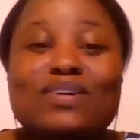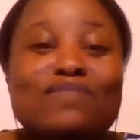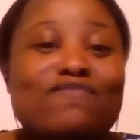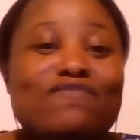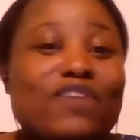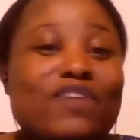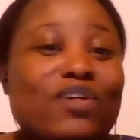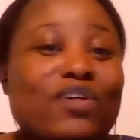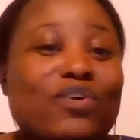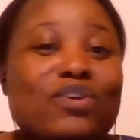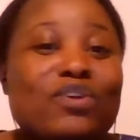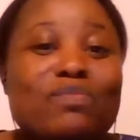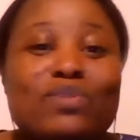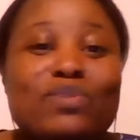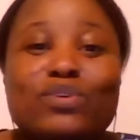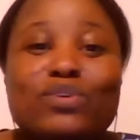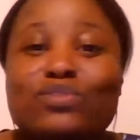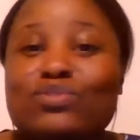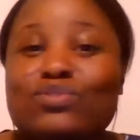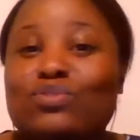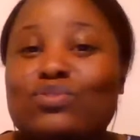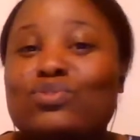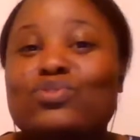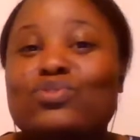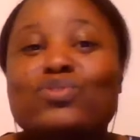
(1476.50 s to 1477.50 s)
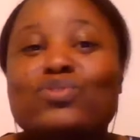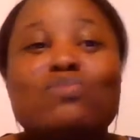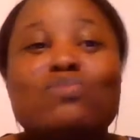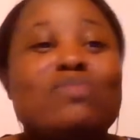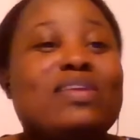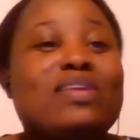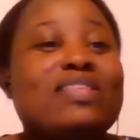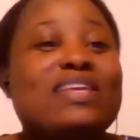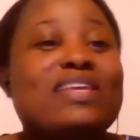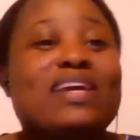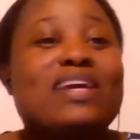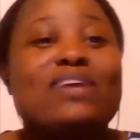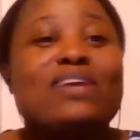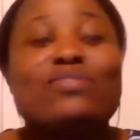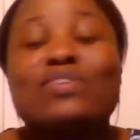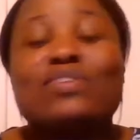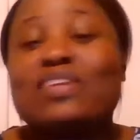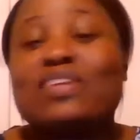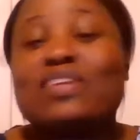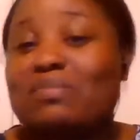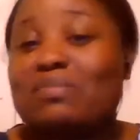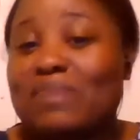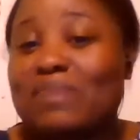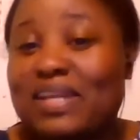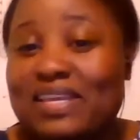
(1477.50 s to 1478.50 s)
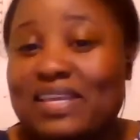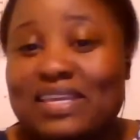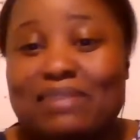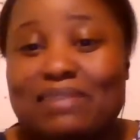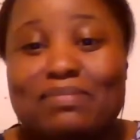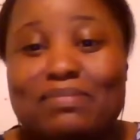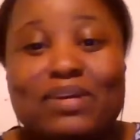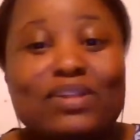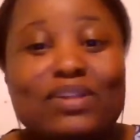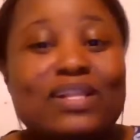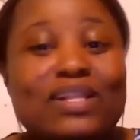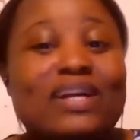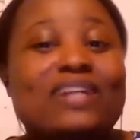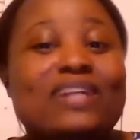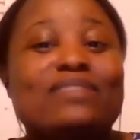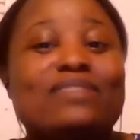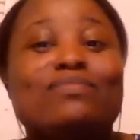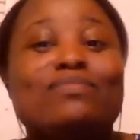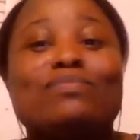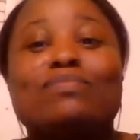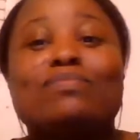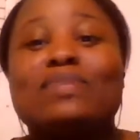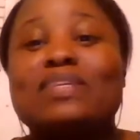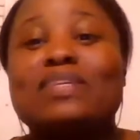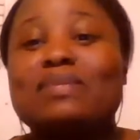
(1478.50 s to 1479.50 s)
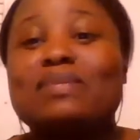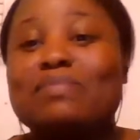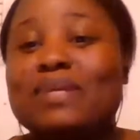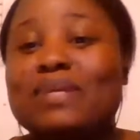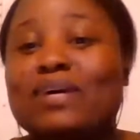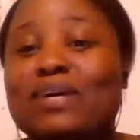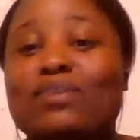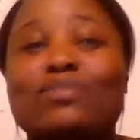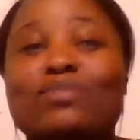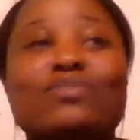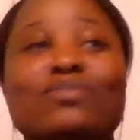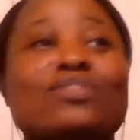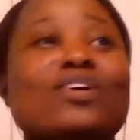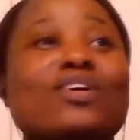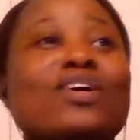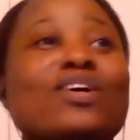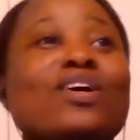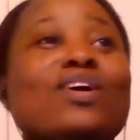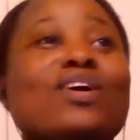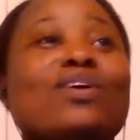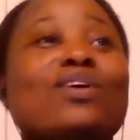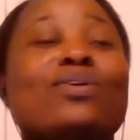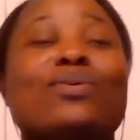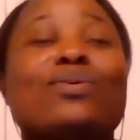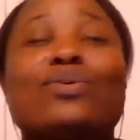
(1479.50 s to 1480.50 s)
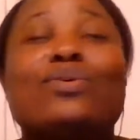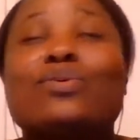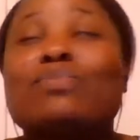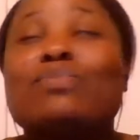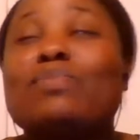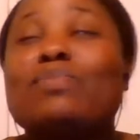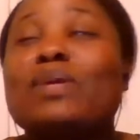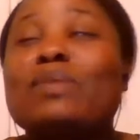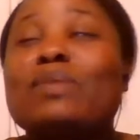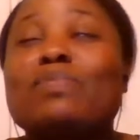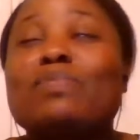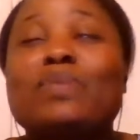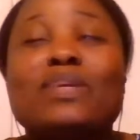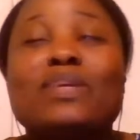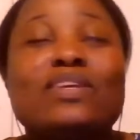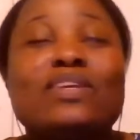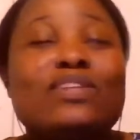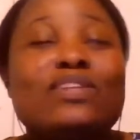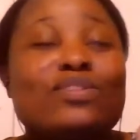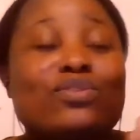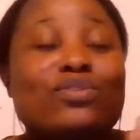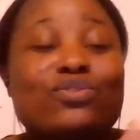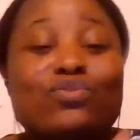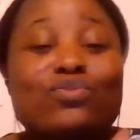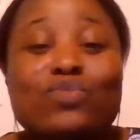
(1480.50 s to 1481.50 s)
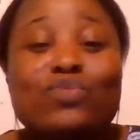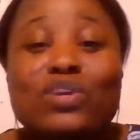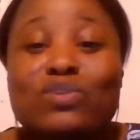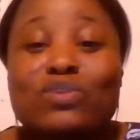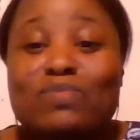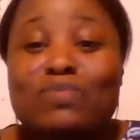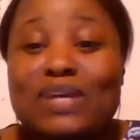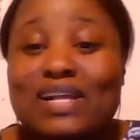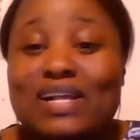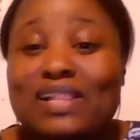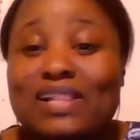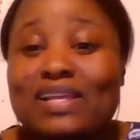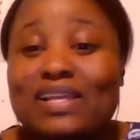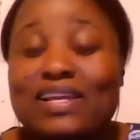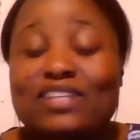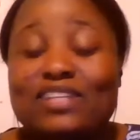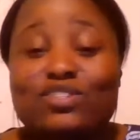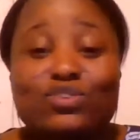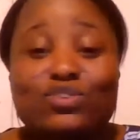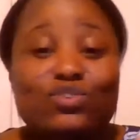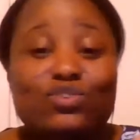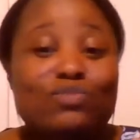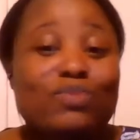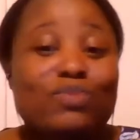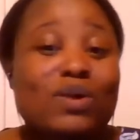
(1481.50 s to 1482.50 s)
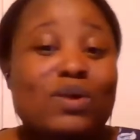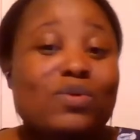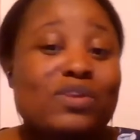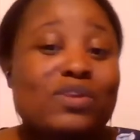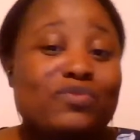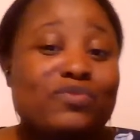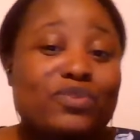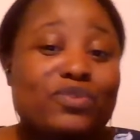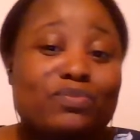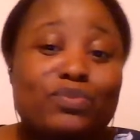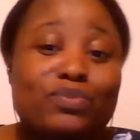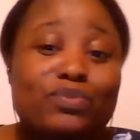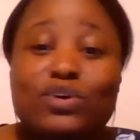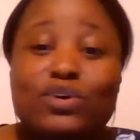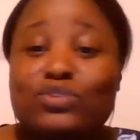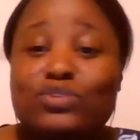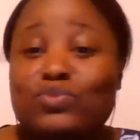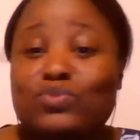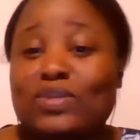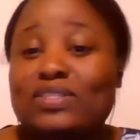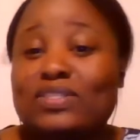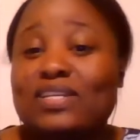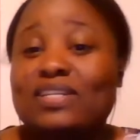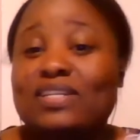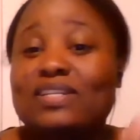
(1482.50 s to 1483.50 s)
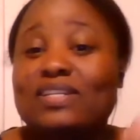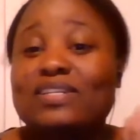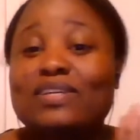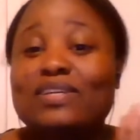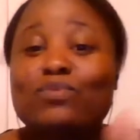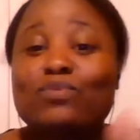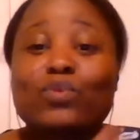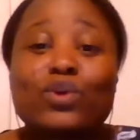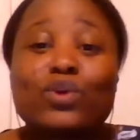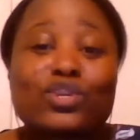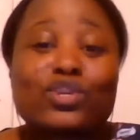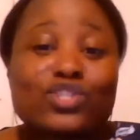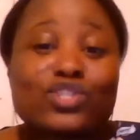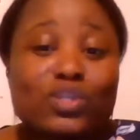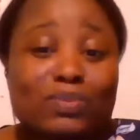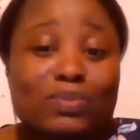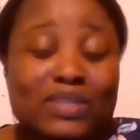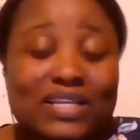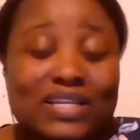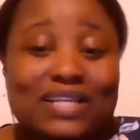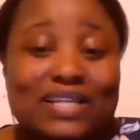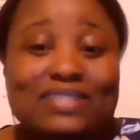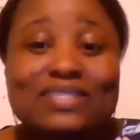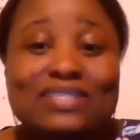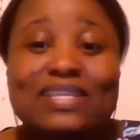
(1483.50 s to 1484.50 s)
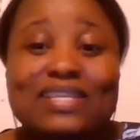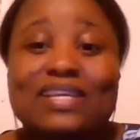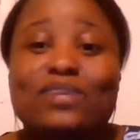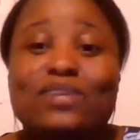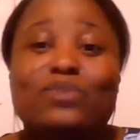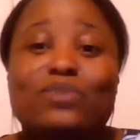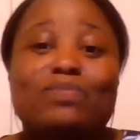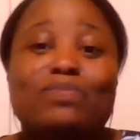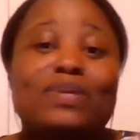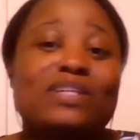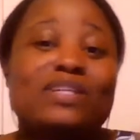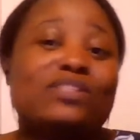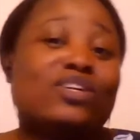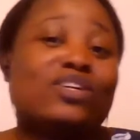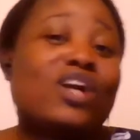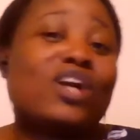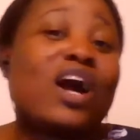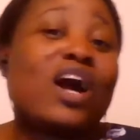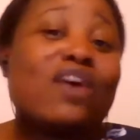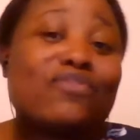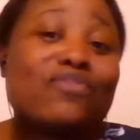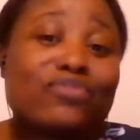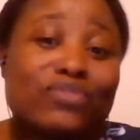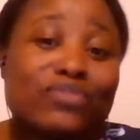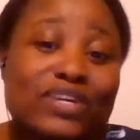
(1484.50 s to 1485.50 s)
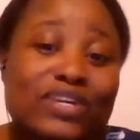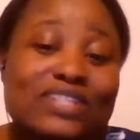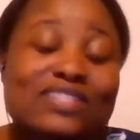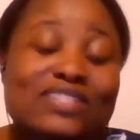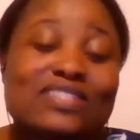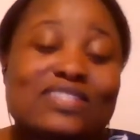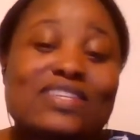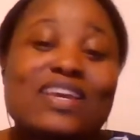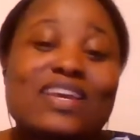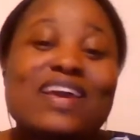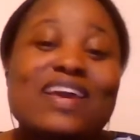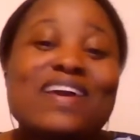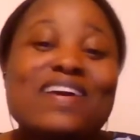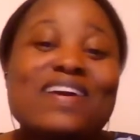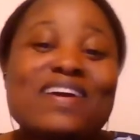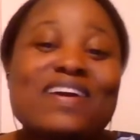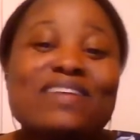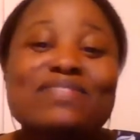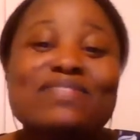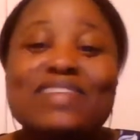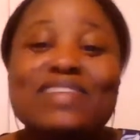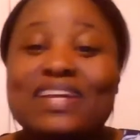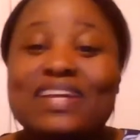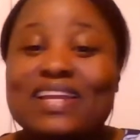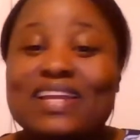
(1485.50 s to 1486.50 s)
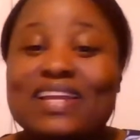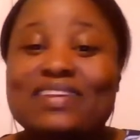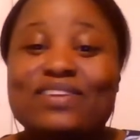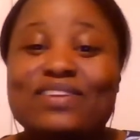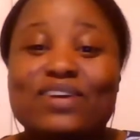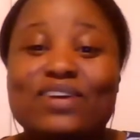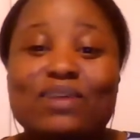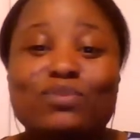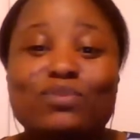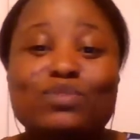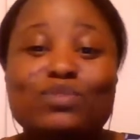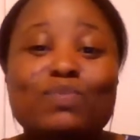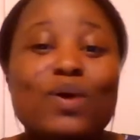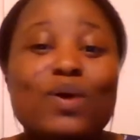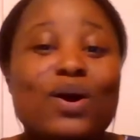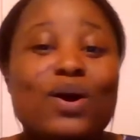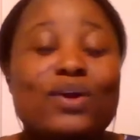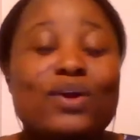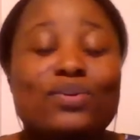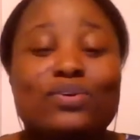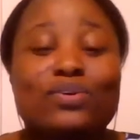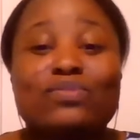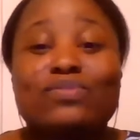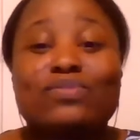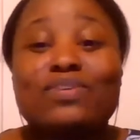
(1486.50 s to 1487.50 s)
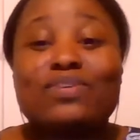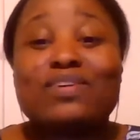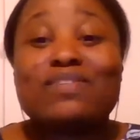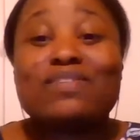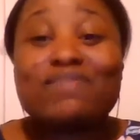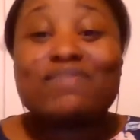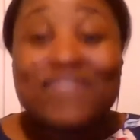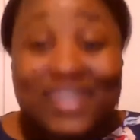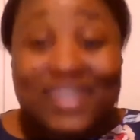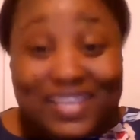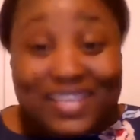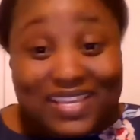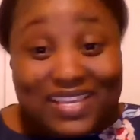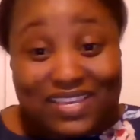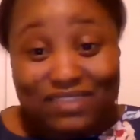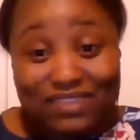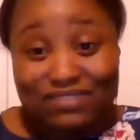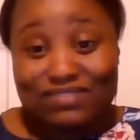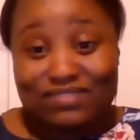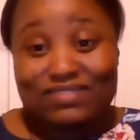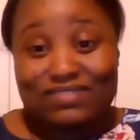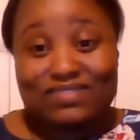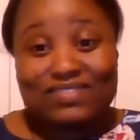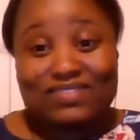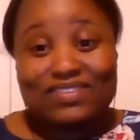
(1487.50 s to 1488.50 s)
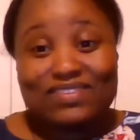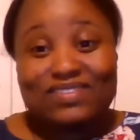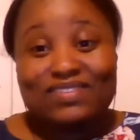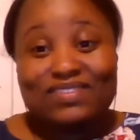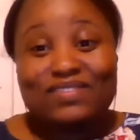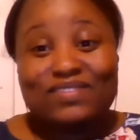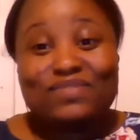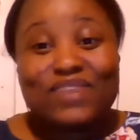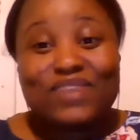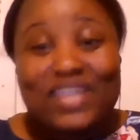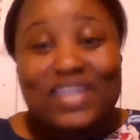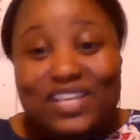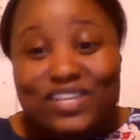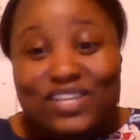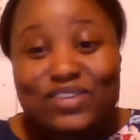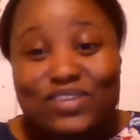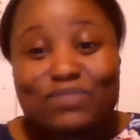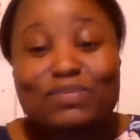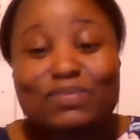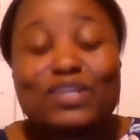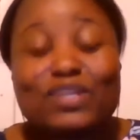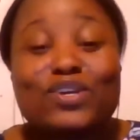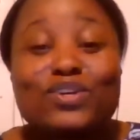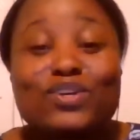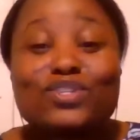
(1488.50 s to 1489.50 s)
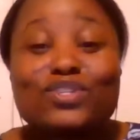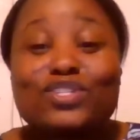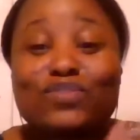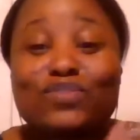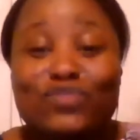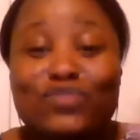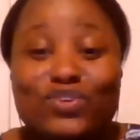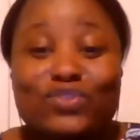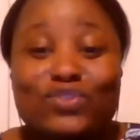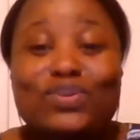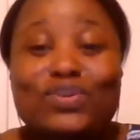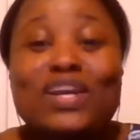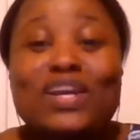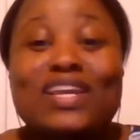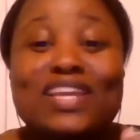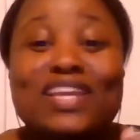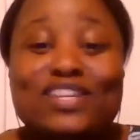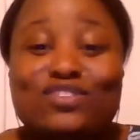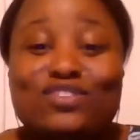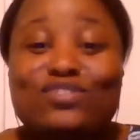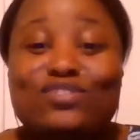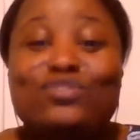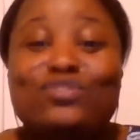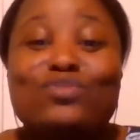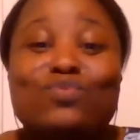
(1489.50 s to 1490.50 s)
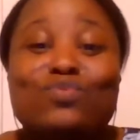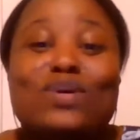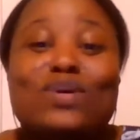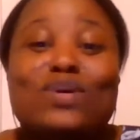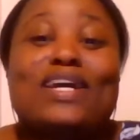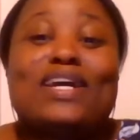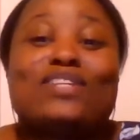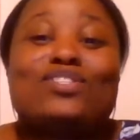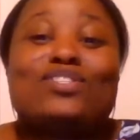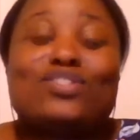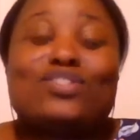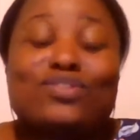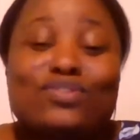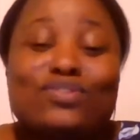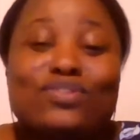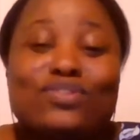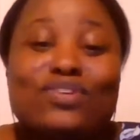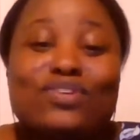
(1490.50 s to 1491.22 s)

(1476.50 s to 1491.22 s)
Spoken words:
following me on social media, you get my emails, or maybe, you're one of my clients, or you bought one of the books, or attended a workshop that I did, or been in the conference that I was part of. Thank you. Thank you. Because of you, I get to do what I do.